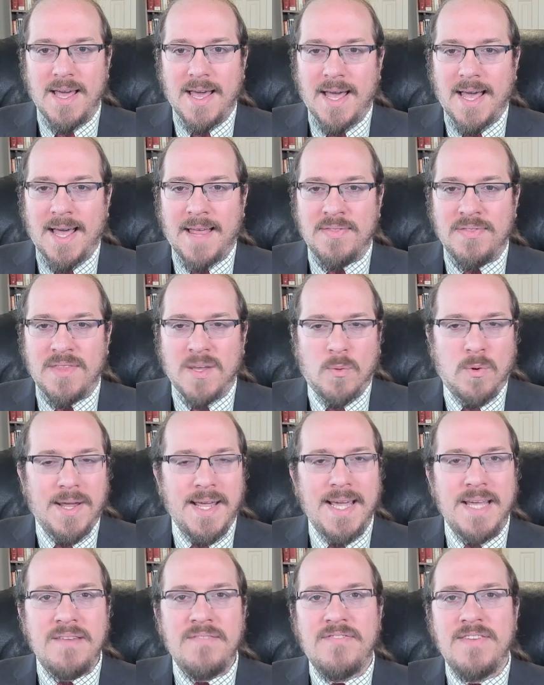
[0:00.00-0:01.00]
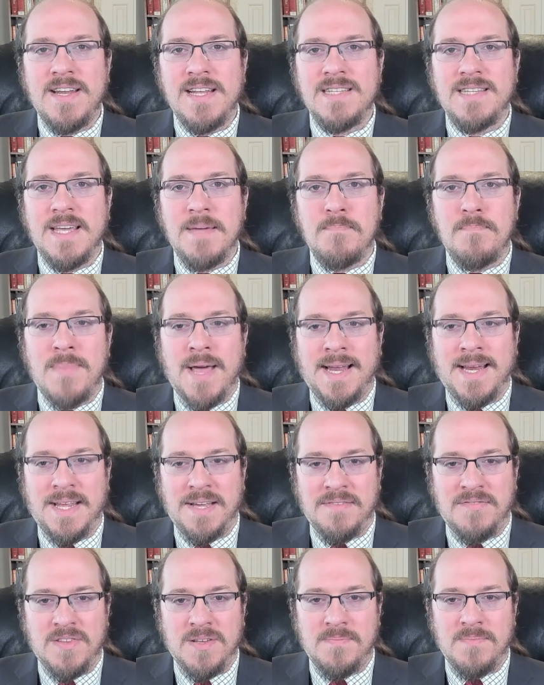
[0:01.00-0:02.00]
and there were infinitely many
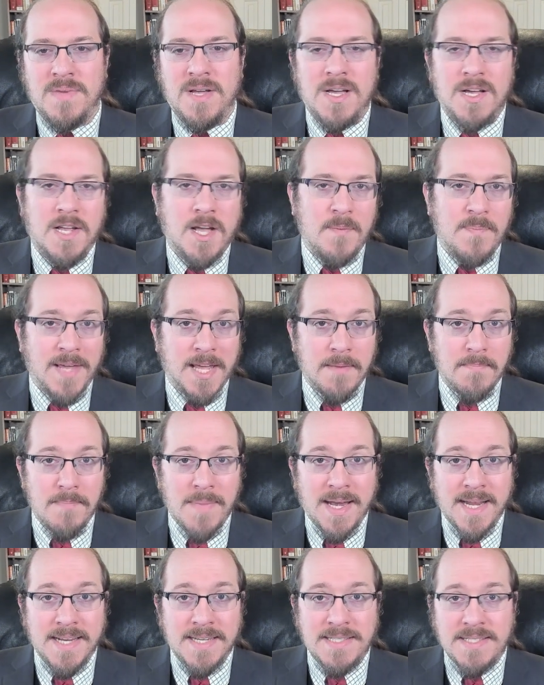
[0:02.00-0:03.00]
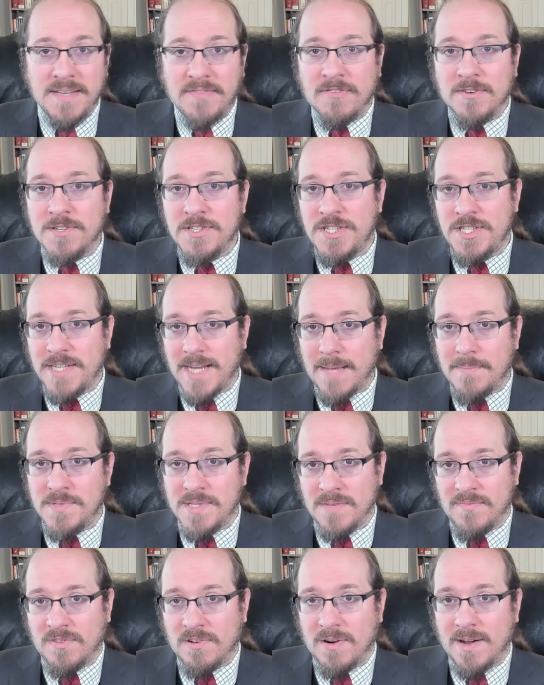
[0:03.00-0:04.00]
of them, coming in many different shapes
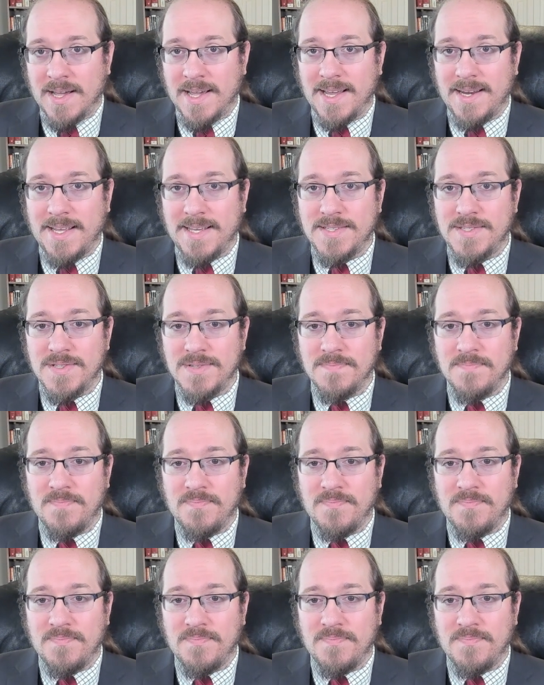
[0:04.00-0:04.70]
and varieties.